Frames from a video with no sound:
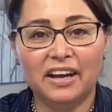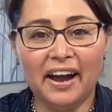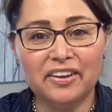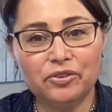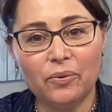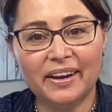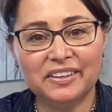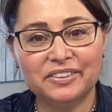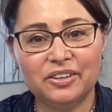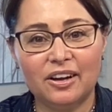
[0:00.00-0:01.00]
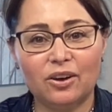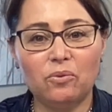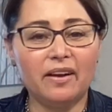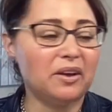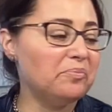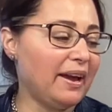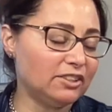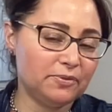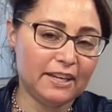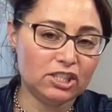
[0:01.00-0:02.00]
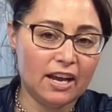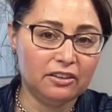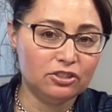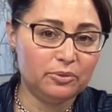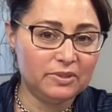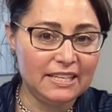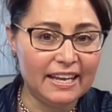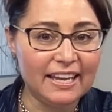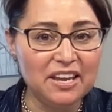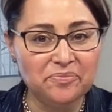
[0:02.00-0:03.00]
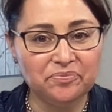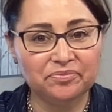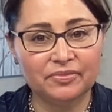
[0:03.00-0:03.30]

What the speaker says: Hi everyone, welcome back to my channel Gypsy Nicky.